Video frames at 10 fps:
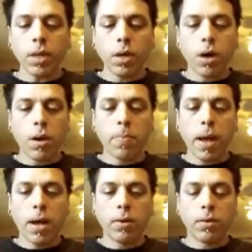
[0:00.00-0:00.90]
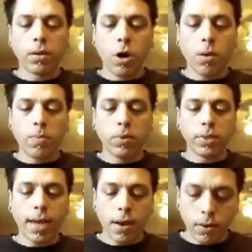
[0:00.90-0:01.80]
guard post
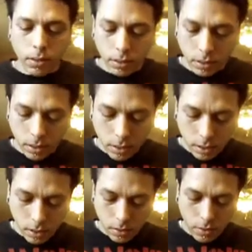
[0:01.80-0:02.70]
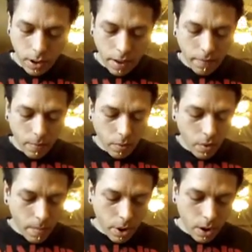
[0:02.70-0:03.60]
towers. So you have your
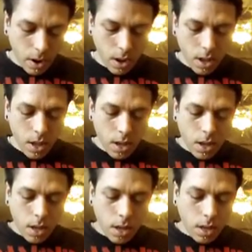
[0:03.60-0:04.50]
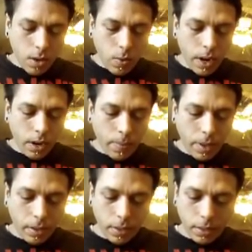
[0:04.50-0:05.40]
perimeter, the way your
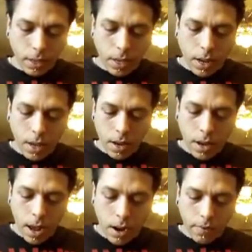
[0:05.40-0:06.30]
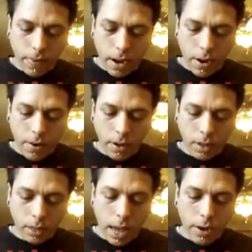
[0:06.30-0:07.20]
PCs can get in and out of that area,
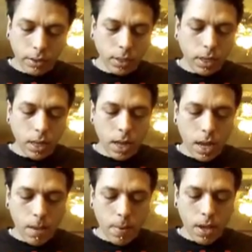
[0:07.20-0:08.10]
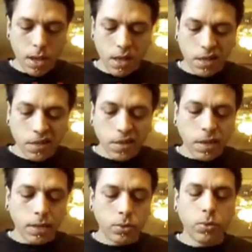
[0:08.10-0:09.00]
ladders to climb,
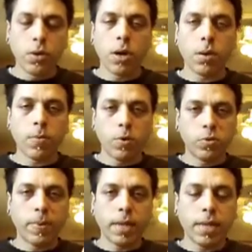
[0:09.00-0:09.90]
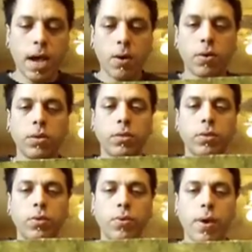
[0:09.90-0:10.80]
and 2 guard post towers.
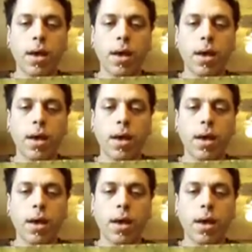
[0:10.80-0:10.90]
So you